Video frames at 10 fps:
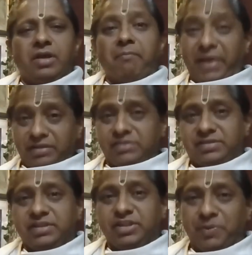
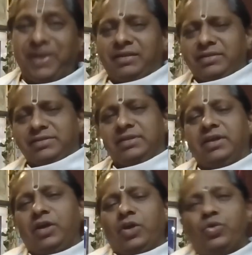This means
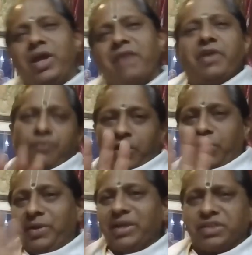today we are
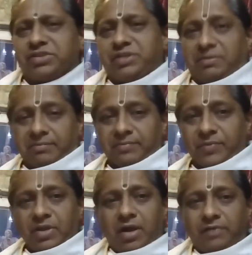following a system
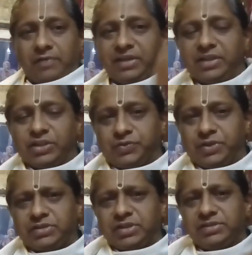of sing this
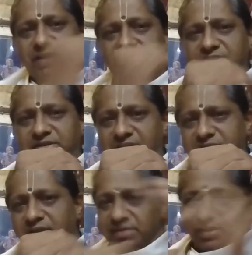first, sing this
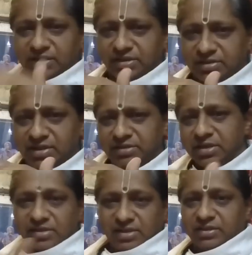next, sing this next,
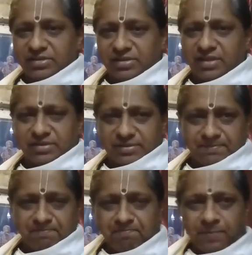sing this next.
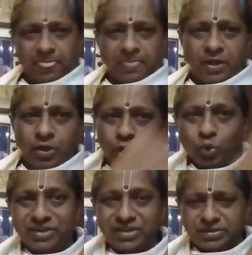
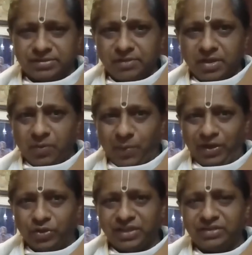Do this while
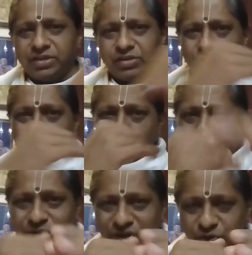you sing this,
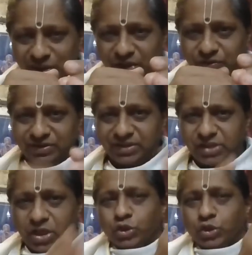do this while you sing this.